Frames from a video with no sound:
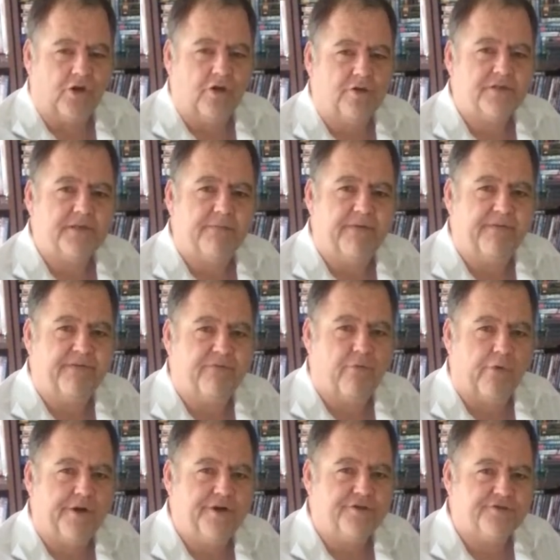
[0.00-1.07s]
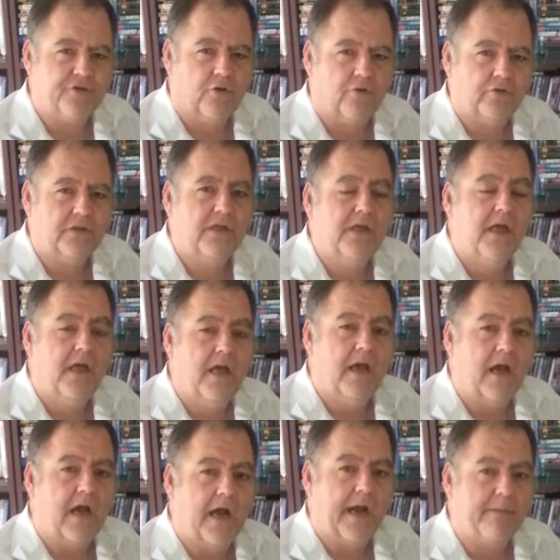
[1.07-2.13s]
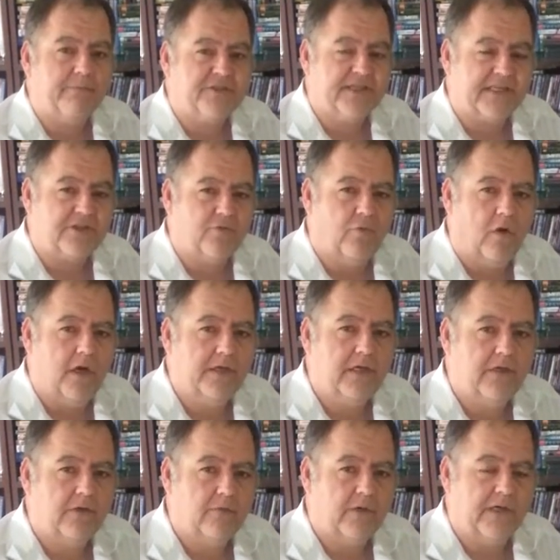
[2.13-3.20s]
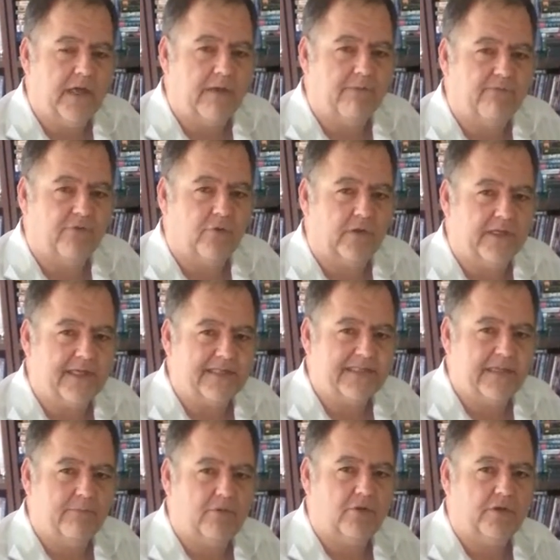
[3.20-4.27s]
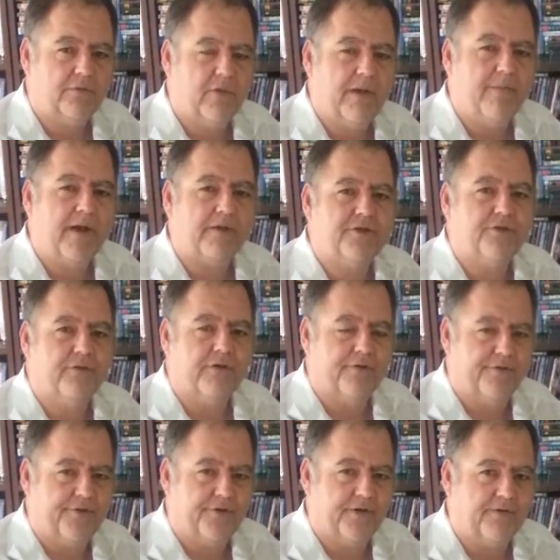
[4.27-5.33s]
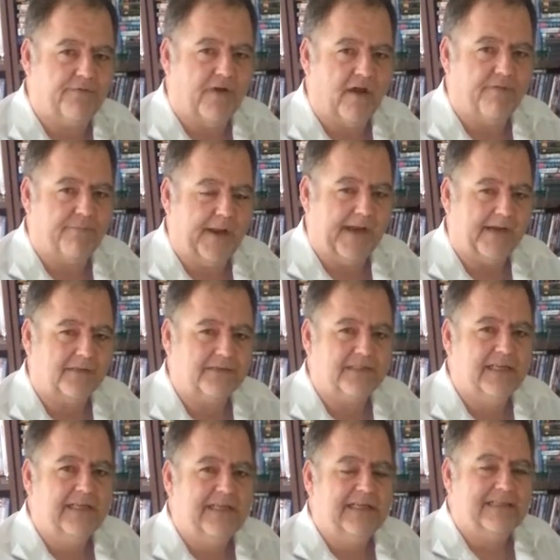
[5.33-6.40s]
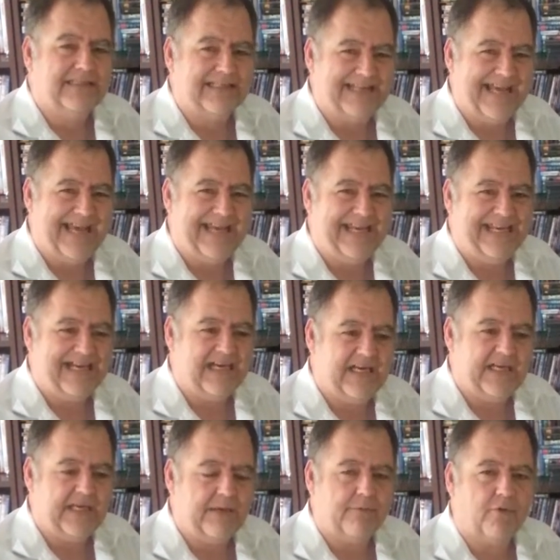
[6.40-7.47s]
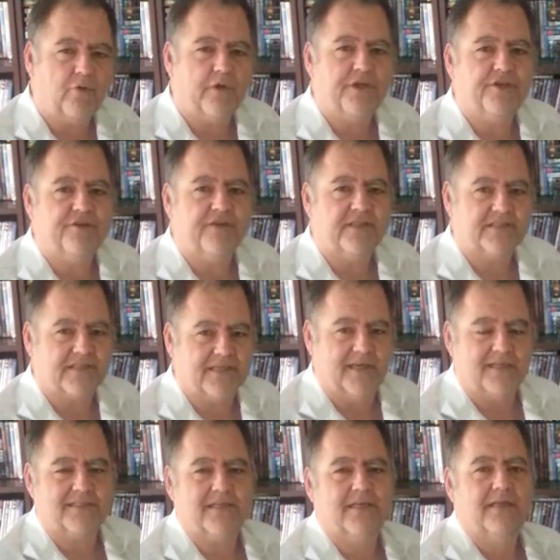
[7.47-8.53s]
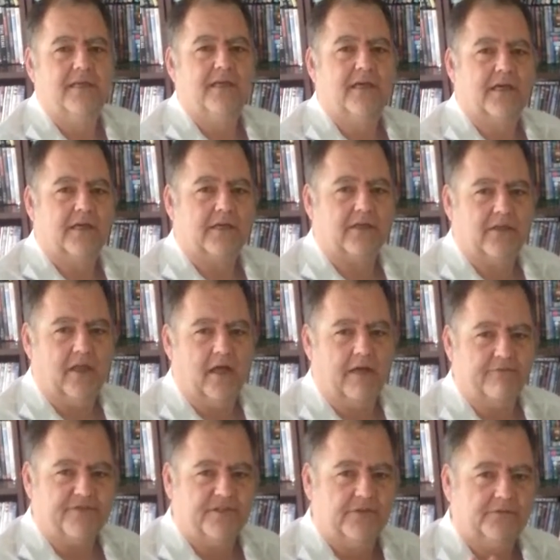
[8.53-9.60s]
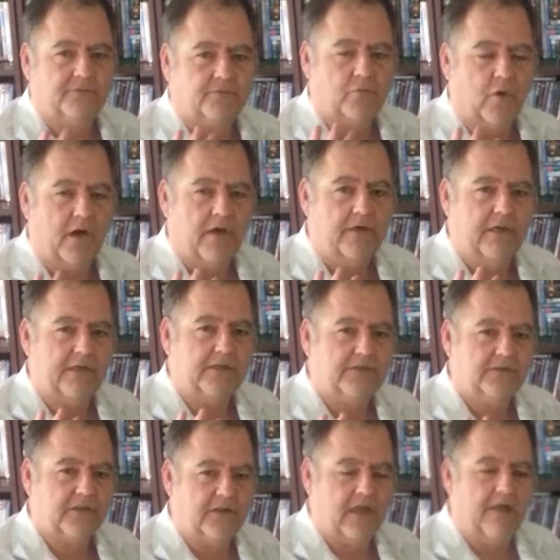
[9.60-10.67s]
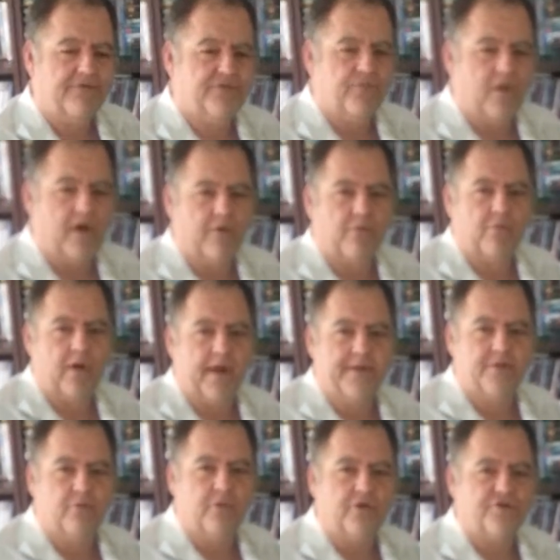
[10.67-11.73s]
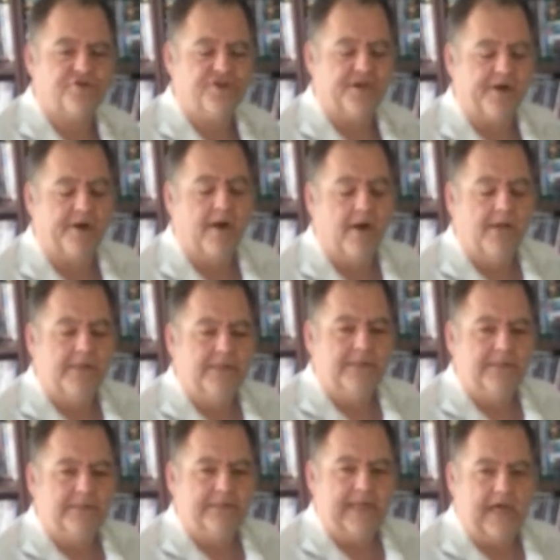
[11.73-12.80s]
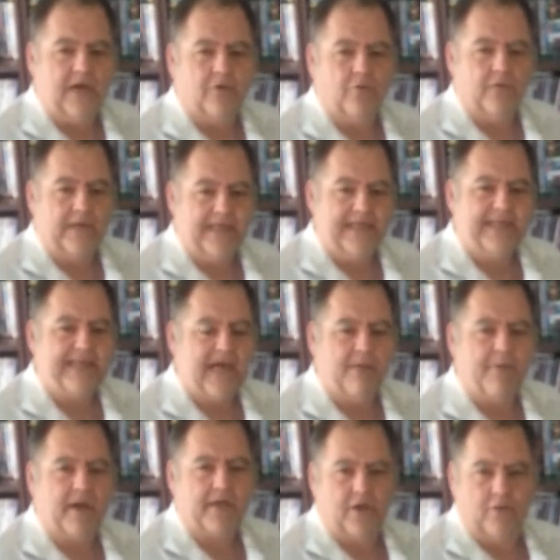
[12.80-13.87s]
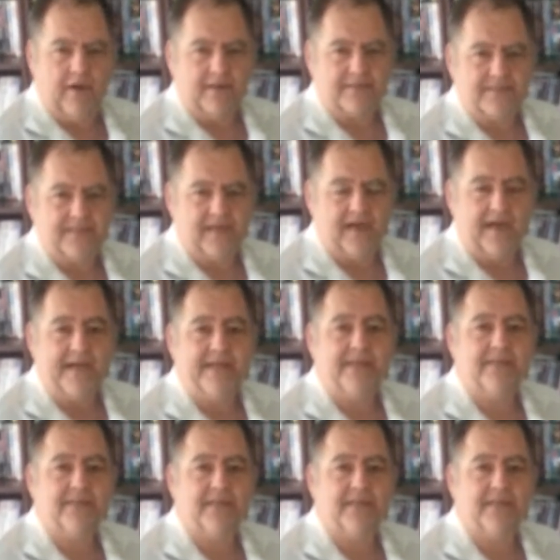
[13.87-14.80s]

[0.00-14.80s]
I'm 54 years old. I'm 6'1" when I'm fully assembled and weigh about 235 pounds. Today I am going to discuss gloves, wearing gloves while riding the wheelchair. Now, anytime I go outside,